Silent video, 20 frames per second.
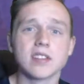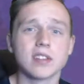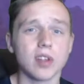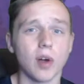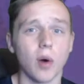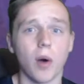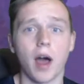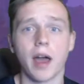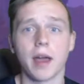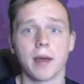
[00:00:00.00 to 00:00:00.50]

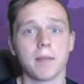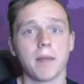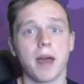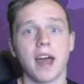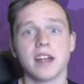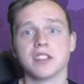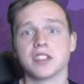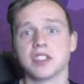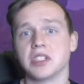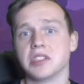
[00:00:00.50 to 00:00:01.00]
So I
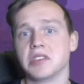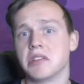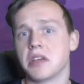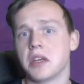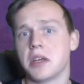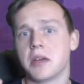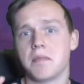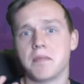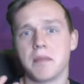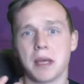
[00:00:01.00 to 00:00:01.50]
imagine
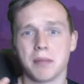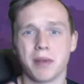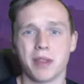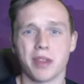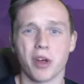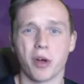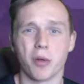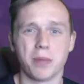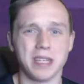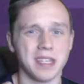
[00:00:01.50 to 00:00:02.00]
maybe
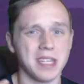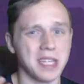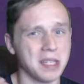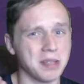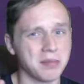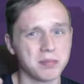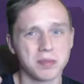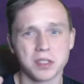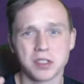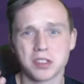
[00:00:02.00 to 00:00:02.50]
there'll be
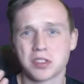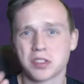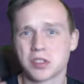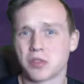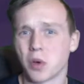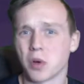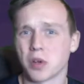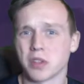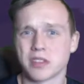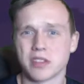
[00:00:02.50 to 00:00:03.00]

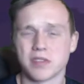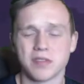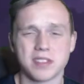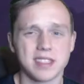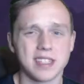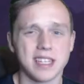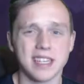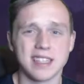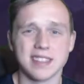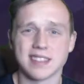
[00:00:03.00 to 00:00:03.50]
sorts of
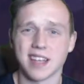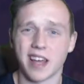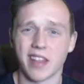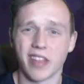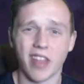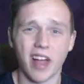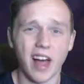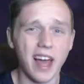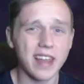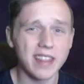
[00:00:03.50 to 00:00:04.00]
skins
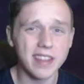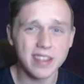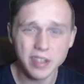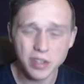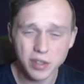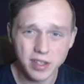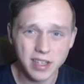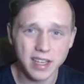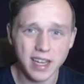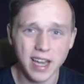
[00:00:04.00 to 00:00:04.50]
online that you
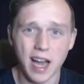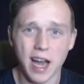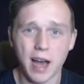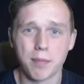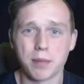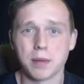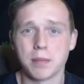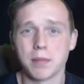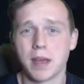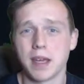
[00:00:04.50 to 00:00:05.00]
can
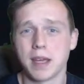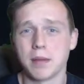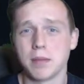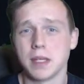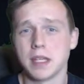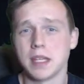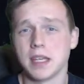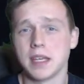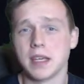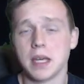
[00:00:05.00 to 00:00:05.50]
copy
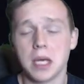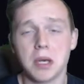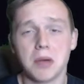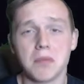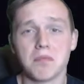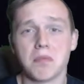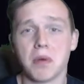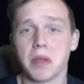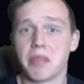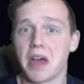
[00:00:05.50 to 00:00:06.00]
maybe,
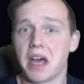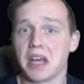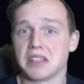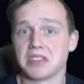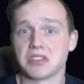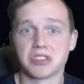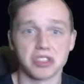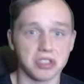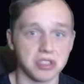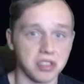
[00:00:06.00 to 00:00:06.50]
but
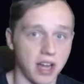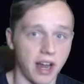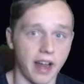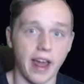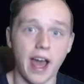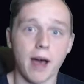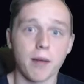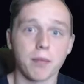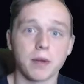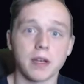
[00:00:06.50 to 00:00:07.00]
that's just not
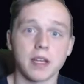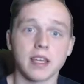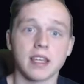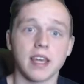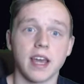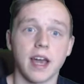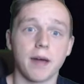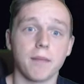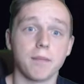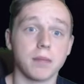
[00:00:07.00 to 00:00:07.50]
happening
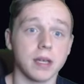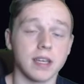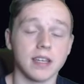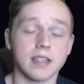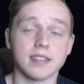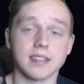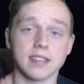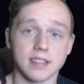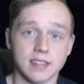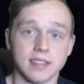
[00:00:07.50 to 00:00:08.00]
yet
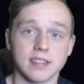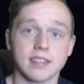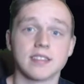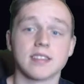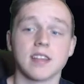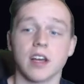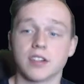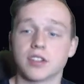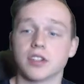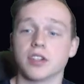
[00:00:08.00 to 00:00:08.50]
because this is
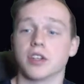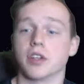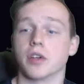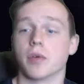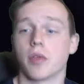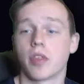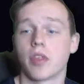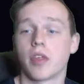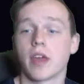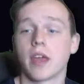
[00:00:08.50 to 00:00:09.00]
such a new
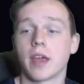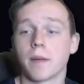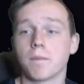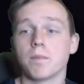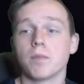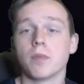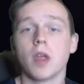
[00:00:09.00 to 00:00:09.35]
thing.